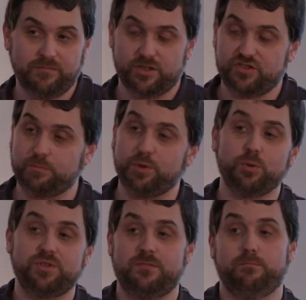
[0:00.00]
then the
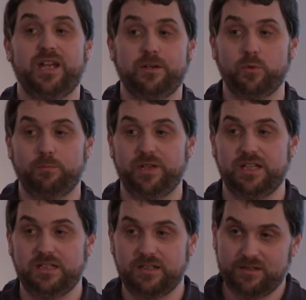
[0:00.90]
support impact would
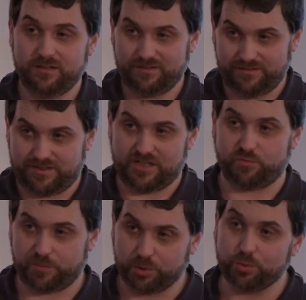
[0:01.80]
be
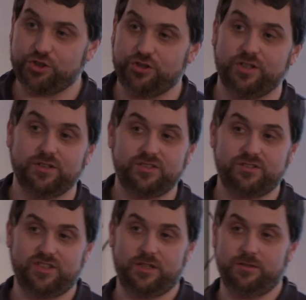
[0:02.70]
disproportionate
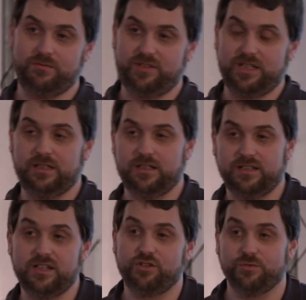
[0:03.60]
to the
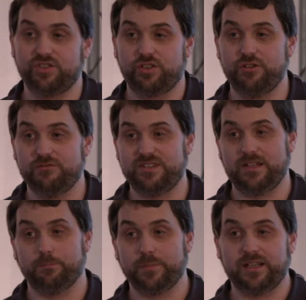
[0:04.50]
additional security
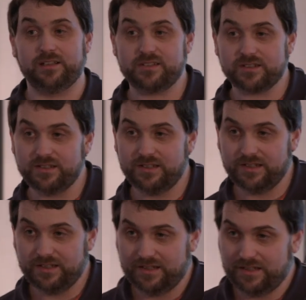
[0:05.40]
impact.
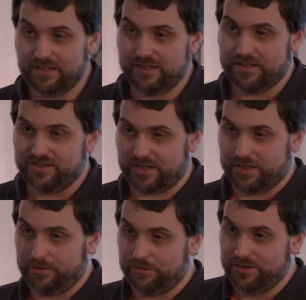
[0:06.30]

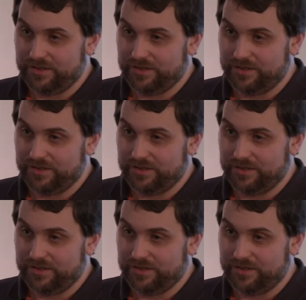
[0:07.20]
So